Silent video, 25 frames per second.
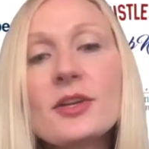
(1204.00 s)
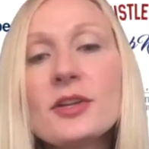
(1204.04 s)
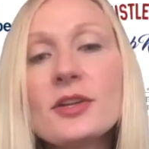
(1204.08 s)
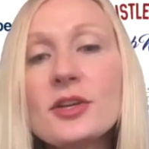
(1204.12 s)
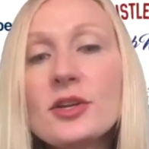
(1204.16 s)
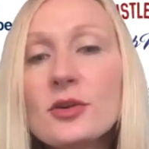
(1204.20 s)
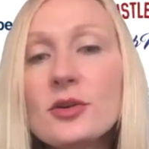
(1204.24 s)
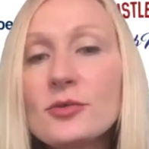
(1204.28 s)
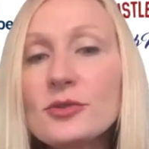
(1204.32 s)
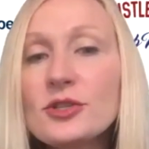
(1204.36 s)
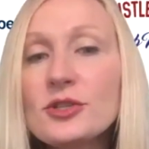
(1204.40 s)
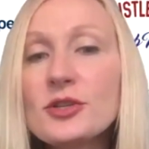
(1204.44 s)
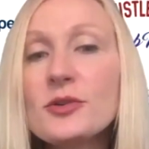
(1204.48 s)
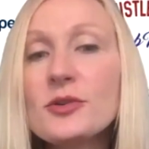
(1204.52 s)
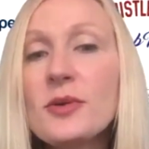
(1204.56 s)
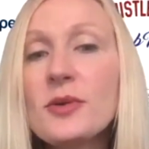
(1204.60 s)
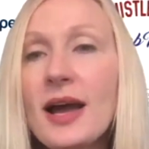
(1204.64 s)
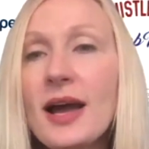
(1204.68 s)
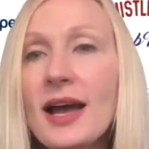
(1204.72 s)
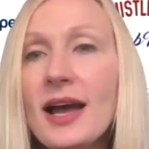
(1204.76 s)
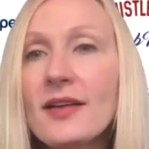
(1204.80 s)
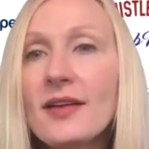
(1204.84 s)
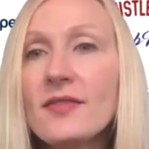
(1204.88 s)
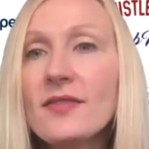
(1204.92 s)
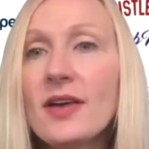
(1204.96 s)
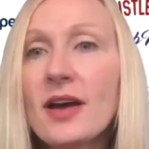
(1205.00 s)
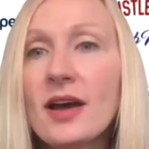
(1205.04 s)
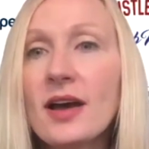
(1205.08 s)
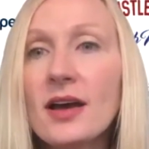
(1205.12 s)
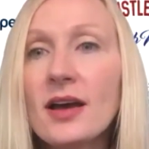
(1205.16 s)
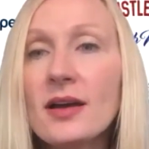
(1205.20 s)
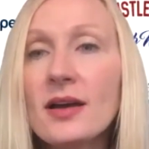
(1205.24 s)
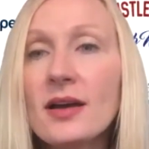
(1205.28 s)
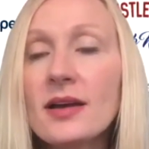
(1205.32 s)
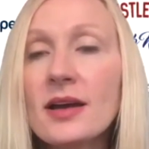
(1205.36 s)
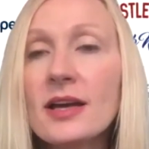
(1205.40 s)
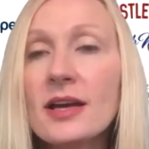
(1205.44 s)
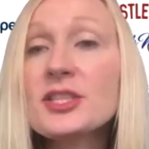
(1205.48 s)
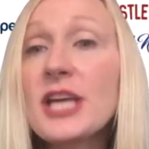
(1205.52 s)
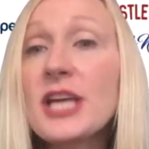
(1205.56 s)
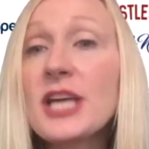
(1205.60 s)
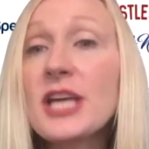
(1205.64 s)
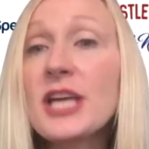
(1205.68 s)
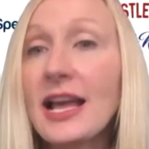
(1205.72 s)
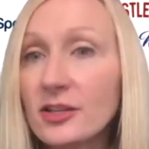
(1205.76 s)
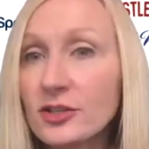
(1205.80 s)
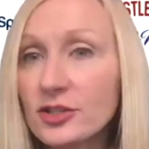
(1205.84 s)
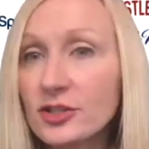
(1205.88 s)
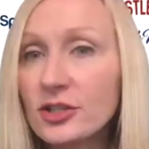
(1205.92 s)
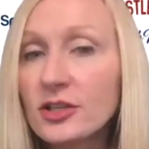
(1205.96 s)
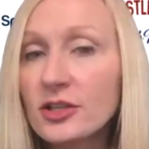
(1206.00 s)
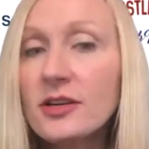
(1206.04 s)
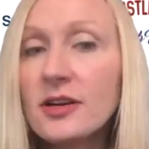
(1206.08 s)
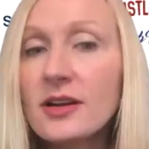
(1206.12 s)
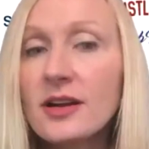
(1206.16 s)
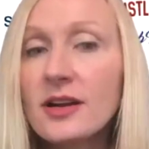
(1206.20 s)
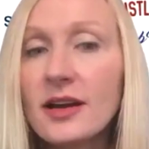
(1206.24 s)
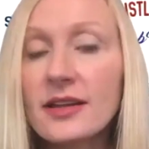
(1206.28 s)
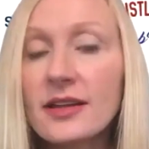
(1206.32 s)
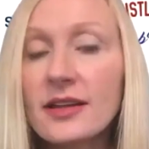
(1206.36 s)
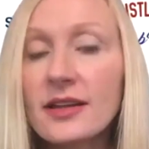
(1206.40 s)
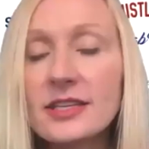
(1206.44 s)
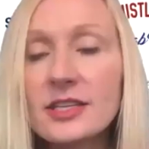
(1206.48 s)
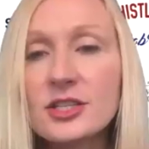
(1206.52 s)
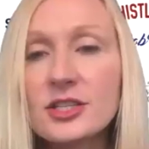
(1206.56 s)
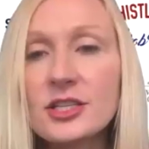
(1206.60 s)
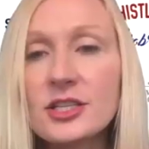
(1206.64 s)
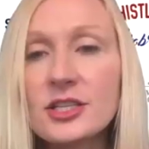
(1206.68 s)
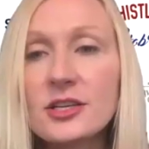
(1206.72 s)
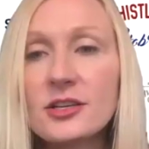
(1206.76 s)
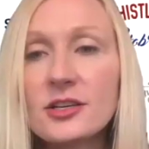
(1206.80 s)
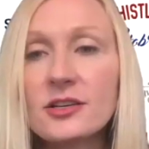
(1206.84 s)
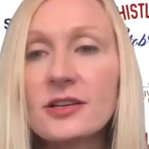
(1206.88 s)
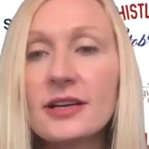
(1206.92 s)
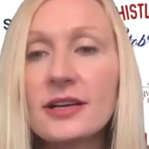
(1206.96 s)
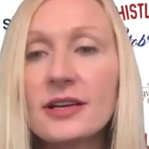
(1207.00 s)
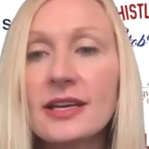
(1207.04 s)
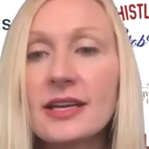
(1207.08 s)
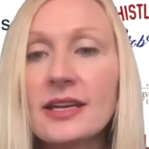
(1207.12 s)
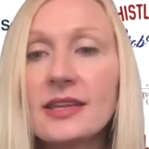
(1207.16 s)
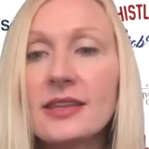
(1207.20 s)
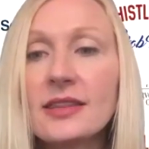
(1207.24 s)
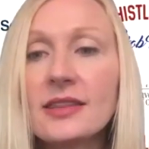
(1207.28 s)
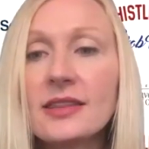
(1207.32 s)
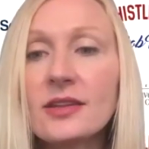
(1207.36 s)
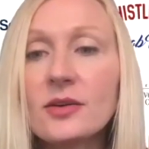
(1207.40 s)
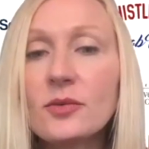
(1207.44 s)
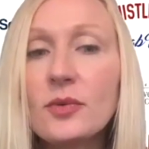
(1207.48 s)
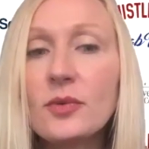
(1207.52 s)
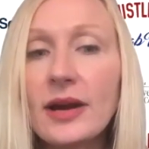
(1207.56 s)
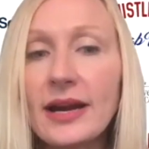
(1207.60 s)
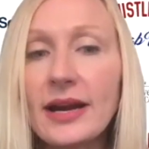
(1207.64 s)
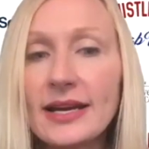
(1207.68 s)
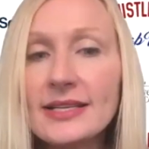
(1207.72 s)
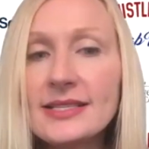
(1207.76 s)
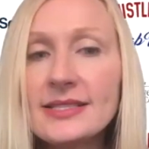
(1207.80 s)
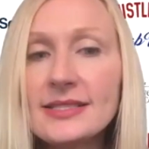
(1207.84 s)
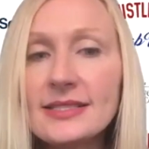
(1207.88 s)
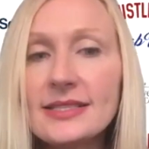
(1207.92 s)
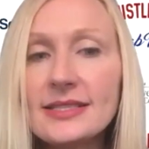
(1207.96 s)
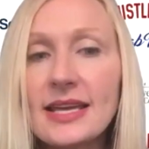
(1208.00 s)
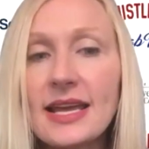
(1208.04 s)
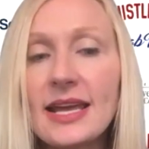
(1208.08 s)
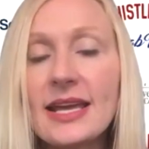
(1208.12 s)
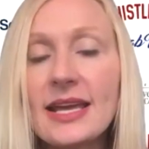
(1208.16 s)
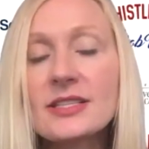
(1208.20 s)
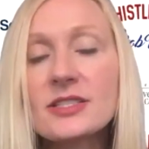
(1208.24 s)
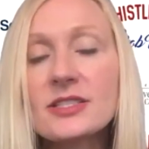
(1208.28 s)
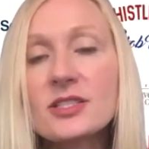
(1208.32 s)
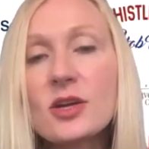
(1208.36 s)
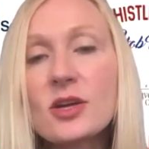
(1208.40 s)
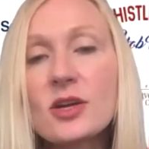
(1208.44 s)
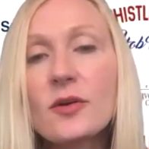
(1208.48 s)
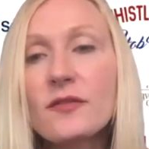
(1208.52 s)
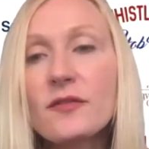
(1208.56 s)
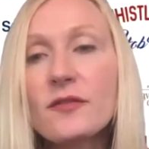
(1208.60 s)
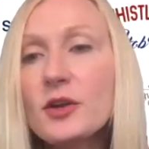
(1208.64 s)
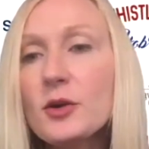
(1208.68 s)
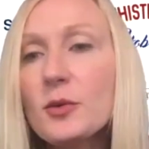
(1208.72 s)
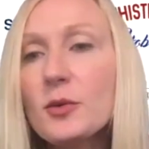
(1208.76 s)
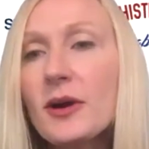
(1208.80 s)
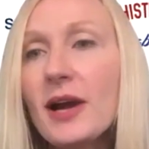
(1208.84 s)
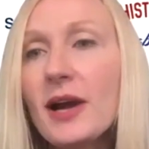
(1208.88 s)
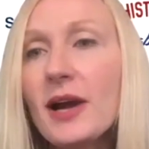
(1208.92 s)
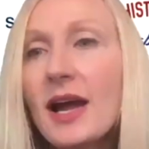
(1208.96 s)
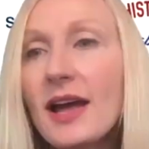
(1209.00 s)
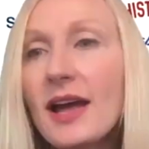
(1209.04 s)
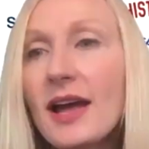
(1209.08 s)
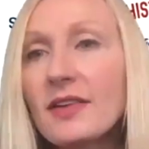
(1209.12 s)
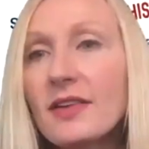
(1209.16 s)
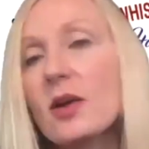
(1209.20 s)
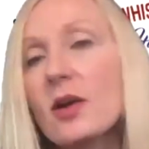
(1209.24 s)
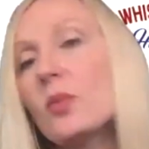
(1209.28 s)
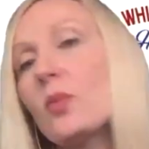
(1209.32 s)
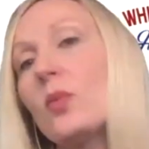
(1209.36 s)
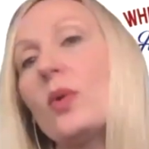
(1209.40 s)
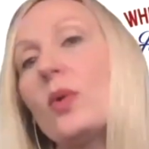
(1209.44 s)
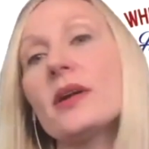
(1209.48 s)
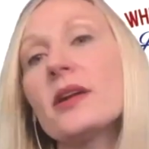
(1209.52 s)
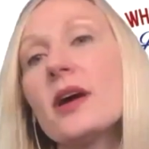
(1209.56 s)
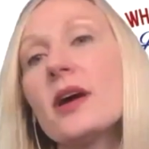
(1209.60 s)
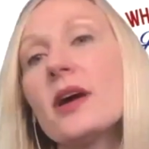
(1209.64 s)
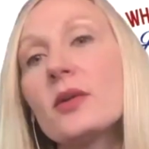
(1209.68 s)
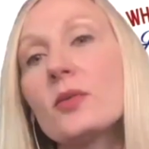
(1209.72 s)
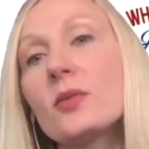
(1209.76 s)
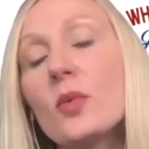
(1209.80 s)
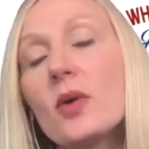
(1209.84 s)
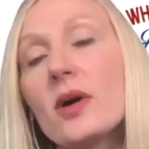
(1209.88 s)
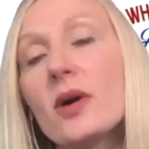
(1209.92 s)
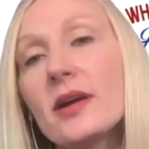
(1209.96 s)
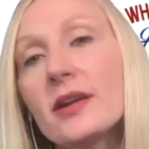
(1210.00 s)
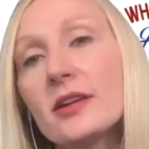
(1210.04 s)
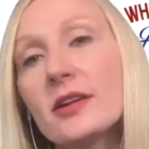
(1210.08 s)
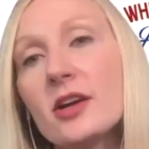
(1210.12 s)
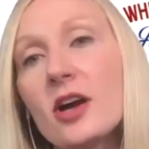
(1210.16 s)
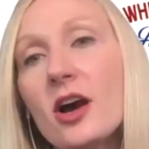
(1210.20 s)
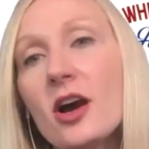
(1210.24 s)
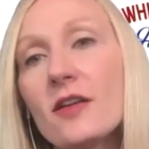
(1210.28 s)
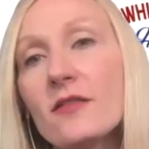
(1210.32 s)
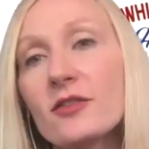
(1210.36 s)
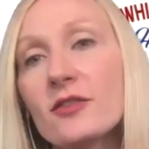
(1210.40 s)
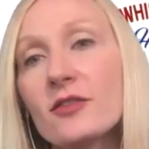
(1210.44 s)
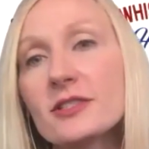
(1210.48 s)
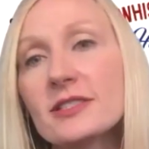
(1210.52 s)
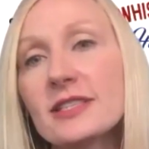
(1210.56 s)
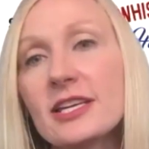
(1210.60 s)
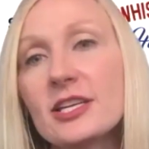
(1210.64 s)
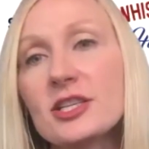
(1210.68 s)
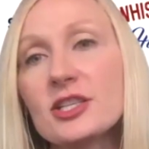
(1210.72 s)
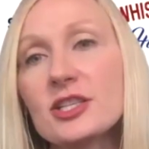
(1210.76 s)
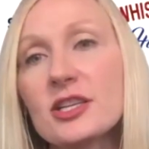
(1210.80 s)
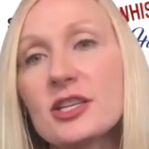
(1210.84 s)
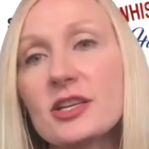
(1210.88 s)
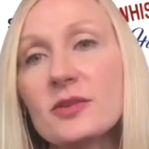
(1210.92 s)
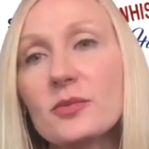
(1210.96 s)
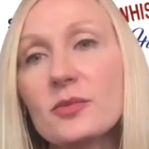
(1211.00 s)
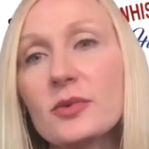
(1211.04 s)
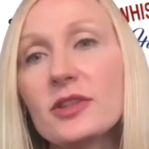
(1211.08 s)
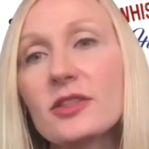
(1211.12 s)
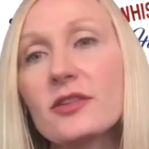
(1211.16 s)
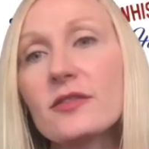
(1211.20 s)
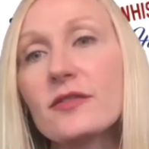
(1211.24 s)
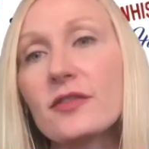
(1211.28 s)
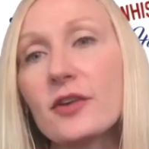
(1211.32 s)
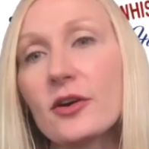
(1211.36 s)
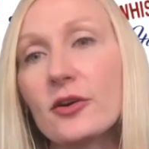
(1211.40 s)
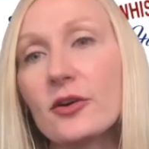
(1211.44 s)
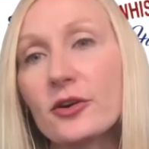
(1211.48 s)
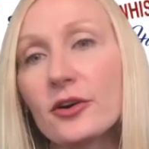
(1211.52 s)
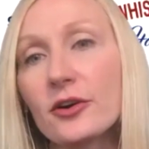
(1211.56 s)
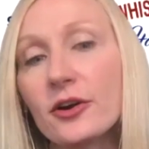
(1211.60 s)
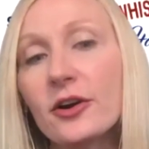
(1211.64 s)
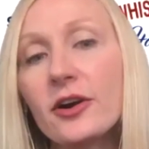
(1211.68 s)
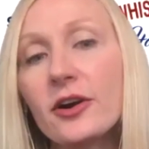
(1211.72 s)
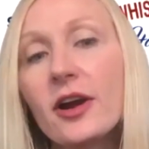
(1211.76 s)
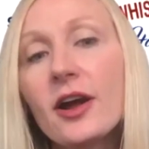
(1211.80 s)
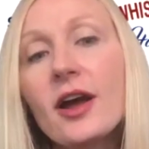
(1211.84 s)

You do have a challenger this year in the race. And so if you were having a one-on-one conversation with a voter,